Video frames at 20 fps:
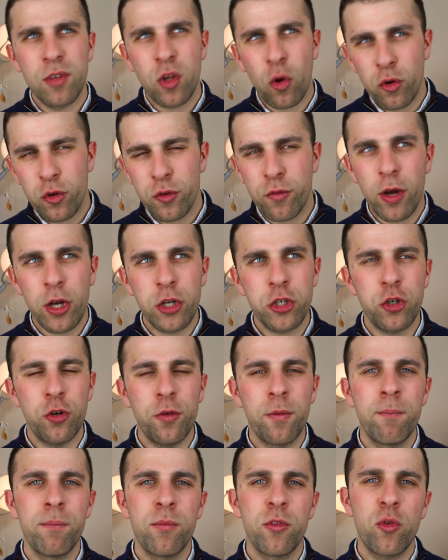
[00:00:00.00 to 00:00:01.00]

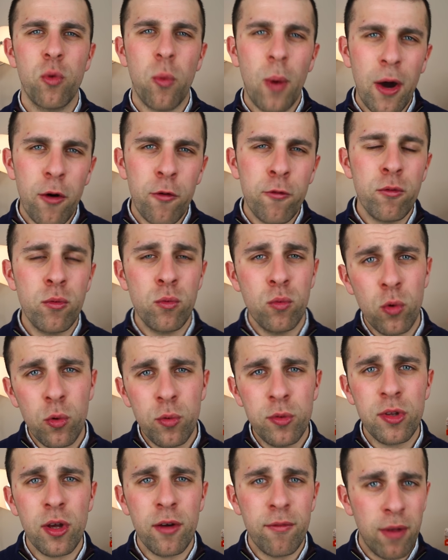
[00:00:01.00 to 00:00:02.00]
controversial, twelve
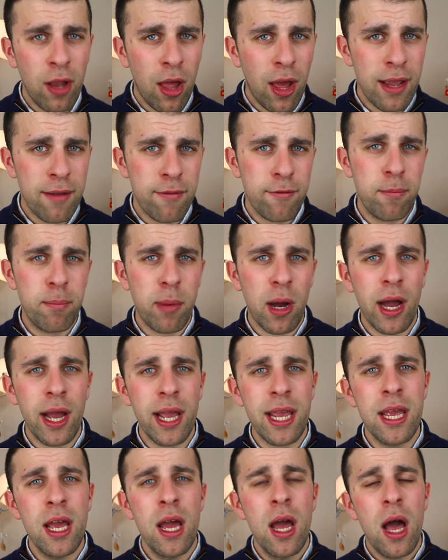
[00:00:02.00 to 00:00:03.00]
Rules of Life
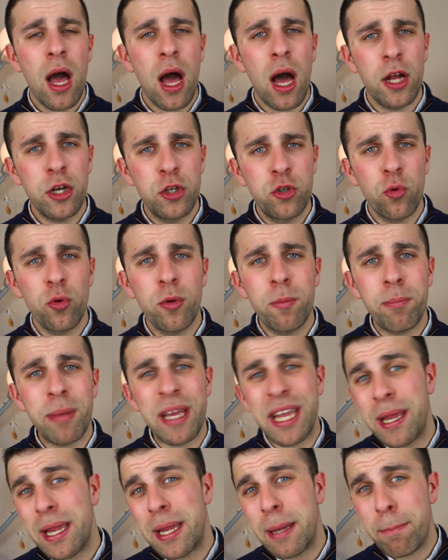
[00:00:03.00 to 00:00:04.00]
by uh, Jordan
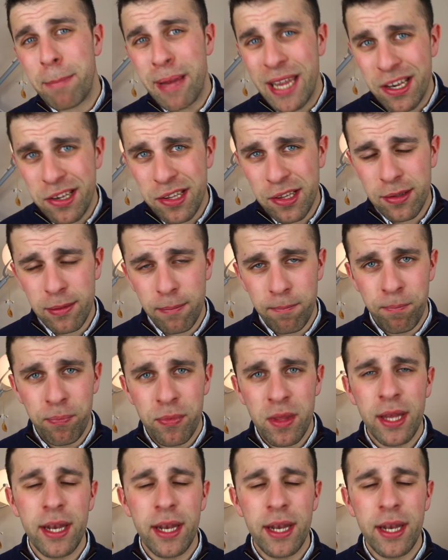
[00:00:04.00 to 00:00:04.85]
P. Peterson.